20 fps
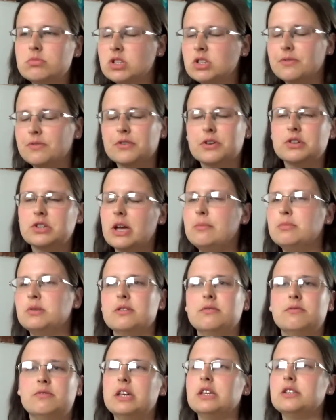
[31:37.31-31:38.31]
different types
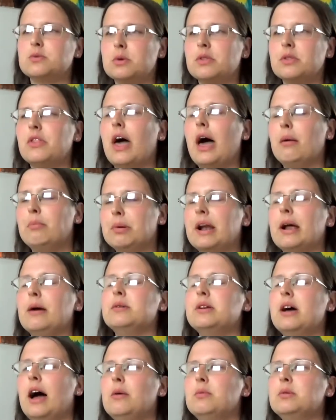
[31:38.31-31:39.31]
of things with that but i
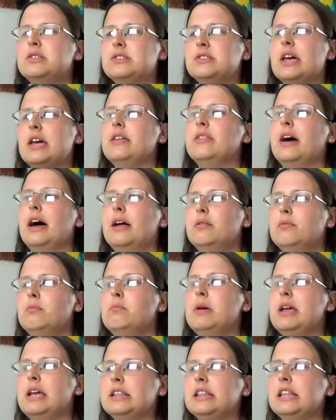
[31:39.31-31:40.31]
would i would say that
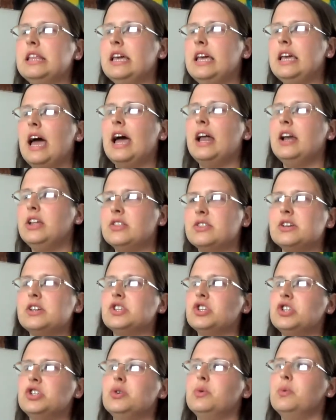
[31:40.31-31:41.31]
mainly
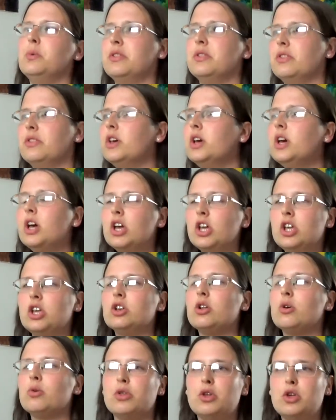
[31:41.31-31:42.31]
anything to do with
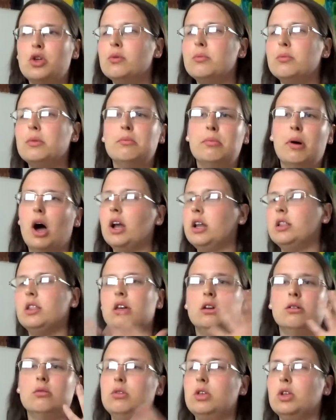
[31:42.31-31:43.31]
you know the human body
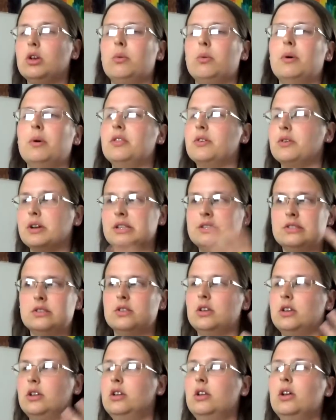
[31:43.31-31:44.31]
like you know whether
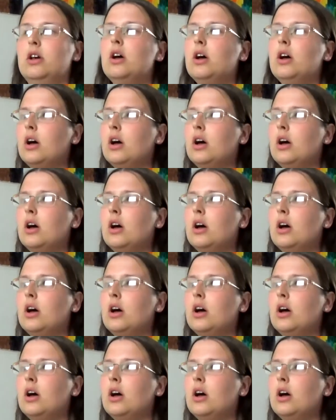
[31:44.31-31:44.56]
it's a